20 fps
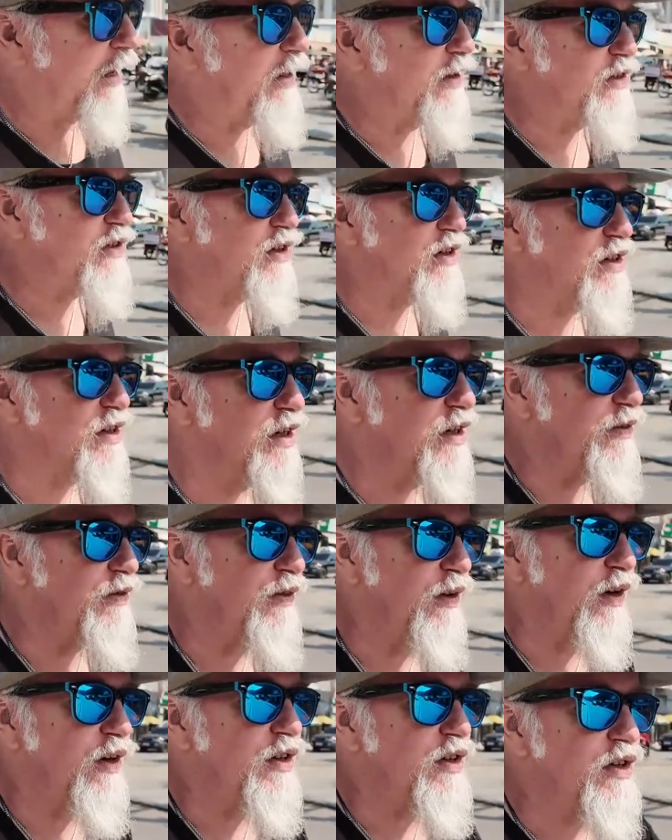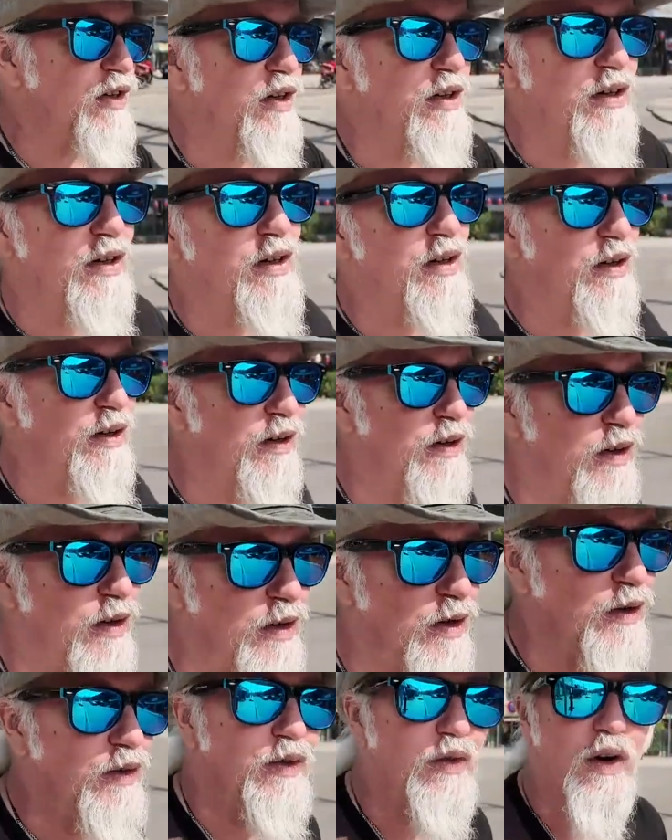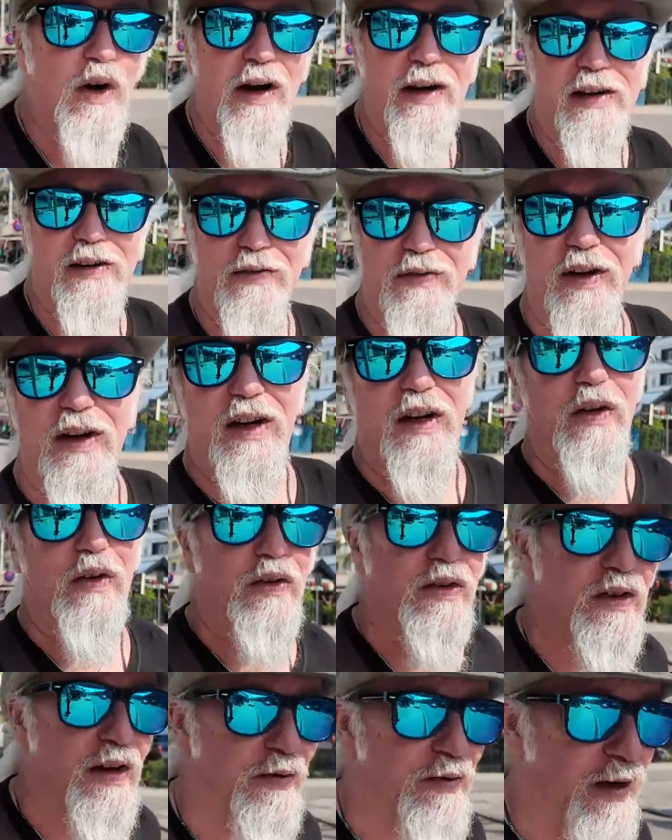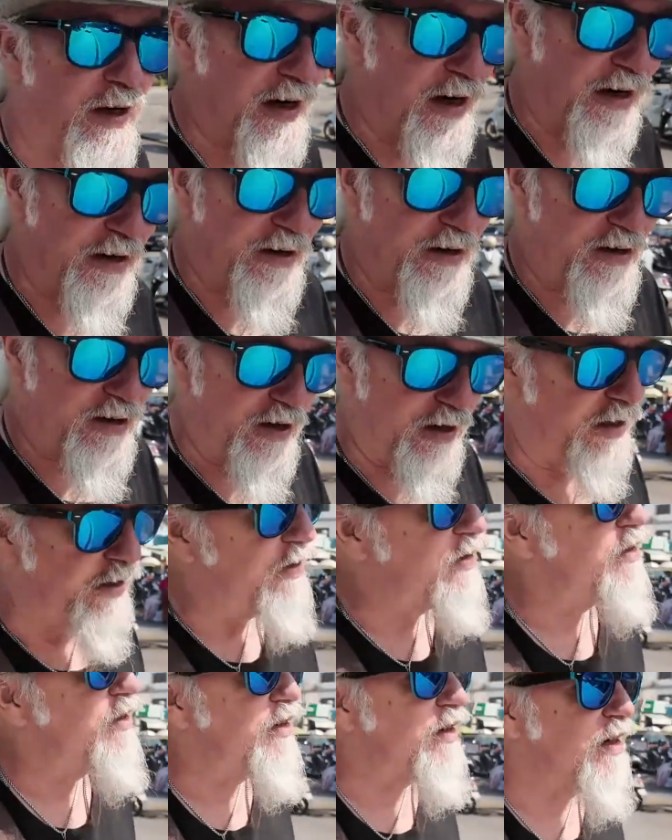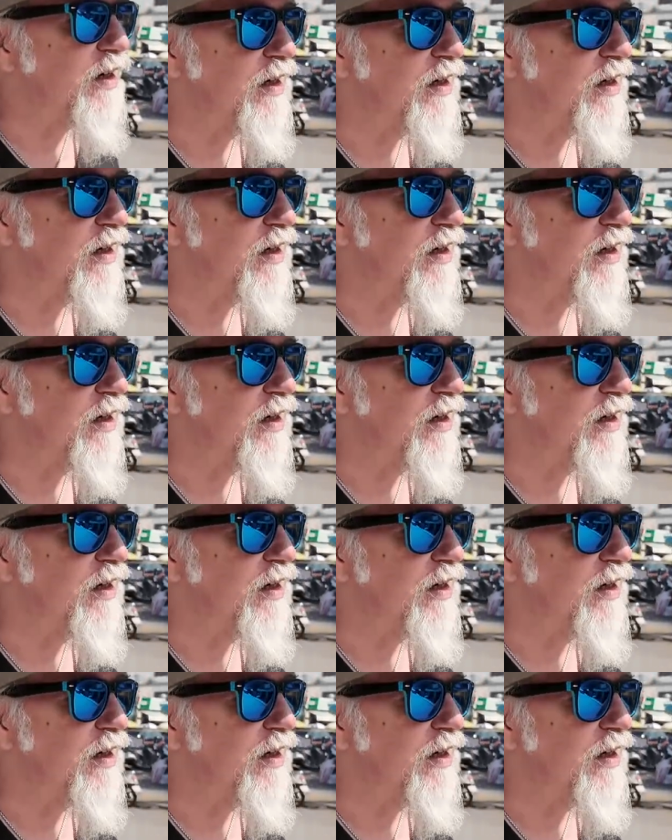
Yeah, this is the first foray into video stuff again since